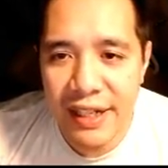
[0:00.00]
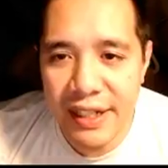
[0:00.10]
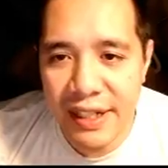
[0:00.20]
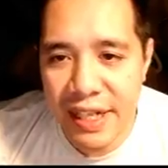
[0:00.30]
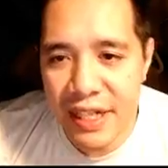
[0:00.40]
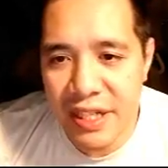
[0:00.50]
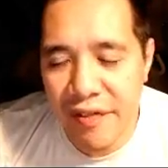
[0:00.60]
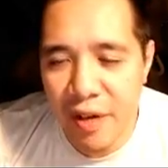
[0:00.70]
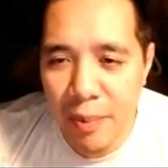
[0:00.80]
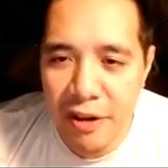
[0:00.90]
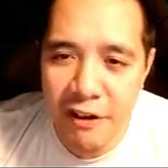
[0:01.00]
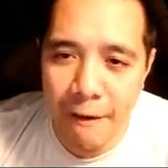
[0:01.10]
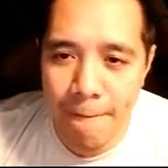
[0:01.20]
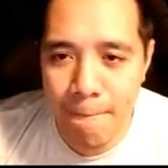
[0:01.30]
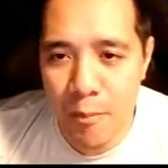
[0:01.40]
then if you put it
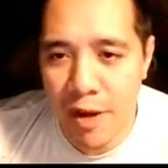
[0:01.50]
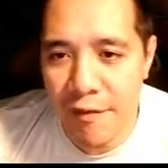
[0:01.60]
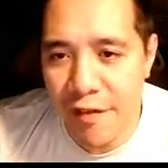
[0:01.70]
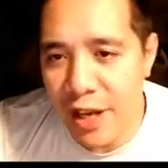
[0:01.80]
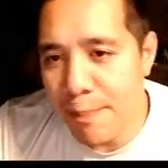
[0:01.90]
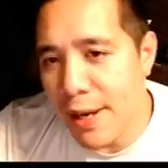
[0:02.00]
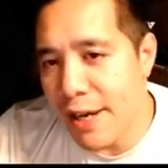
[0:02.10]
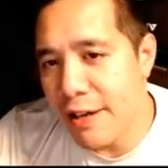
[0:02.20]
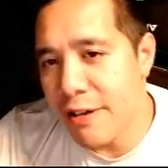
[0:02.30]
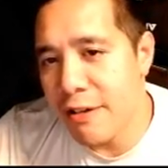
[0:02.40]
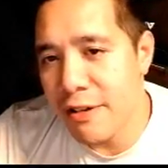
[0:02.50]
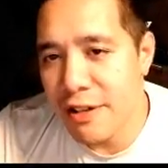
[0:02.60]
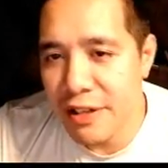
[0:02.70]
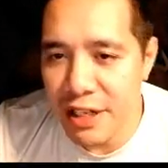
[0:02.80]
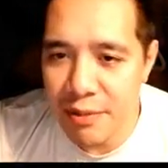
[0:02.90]
on Vampire,
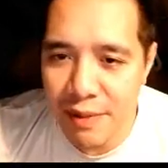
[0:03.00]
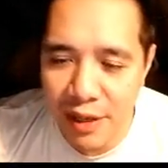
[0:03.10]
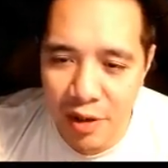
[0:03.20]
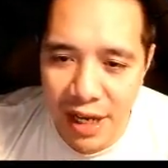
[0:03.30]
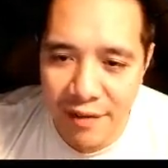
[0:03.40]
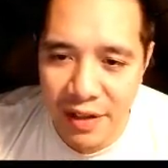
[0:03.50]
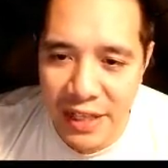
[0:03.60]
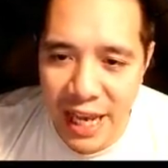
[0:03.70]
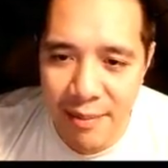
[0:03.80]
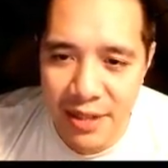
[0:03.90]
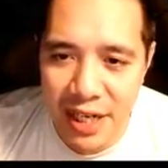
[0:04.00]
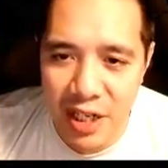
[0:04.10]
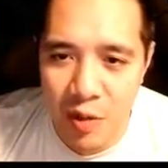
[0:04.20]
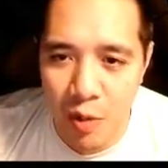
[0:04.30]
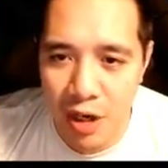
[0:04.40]
then you probably don't have the damage that
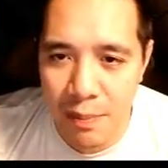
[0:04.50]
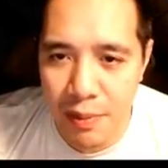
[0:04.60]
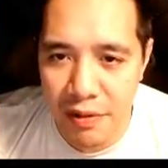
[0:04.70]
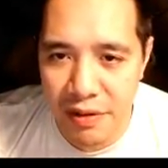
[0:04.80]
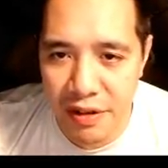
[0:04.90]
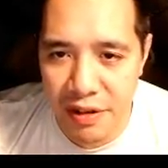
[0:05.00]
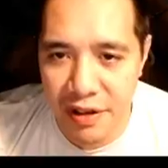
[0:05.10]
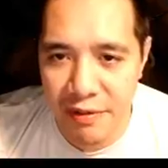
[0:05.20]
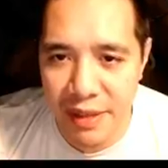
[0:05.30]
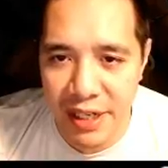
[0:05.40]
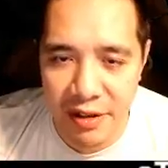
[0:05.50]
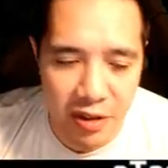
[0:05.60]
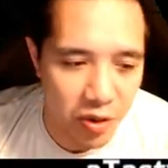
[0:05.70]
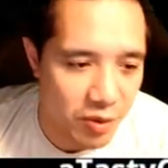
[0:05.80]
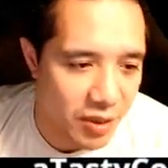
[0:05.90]
you want to put to make it
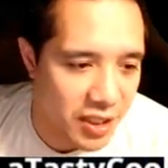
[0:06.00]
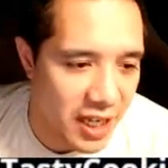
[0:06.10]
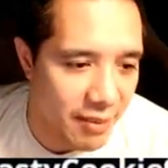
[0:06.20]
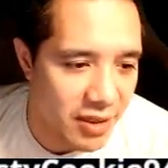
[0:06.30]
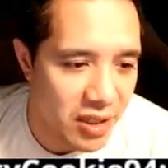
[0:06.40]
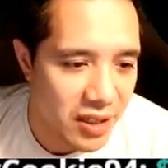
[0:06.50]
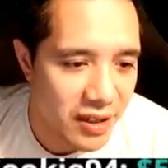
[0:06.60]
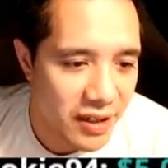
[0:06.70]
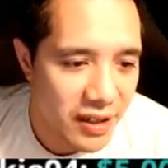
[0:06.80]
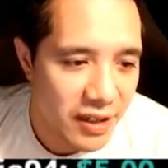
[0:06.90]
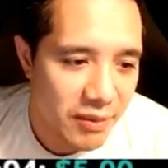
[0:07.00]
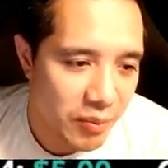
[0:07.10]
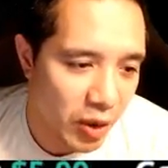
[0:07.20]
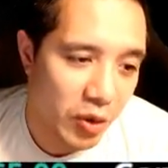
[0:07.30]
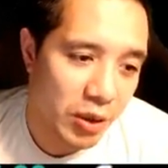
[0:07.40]
do as much damage.
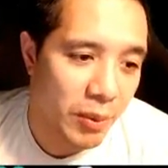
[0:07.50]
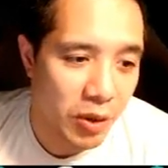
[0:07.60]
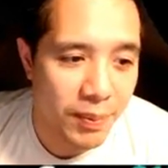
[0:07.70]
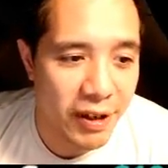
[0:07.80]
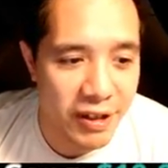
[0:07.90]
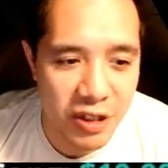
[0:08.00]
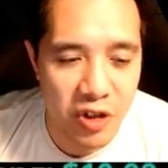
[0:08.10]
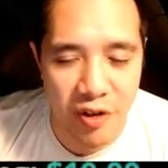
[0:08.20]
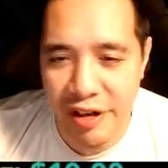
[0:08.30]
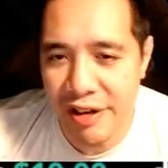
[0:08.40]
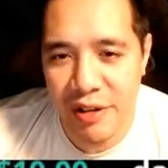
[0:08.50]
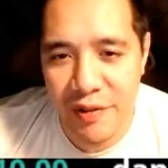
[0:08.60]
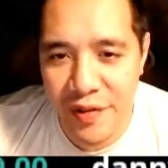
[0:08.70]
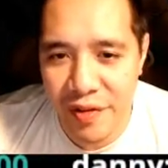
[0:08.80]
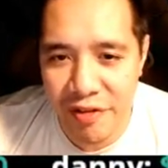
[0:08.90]
Multiplier is a joke. Yeah,
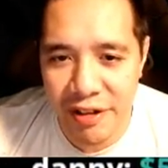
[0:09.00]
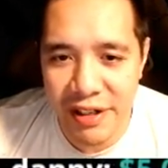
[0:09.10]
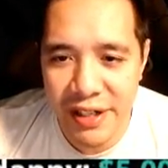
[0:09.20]
250, right?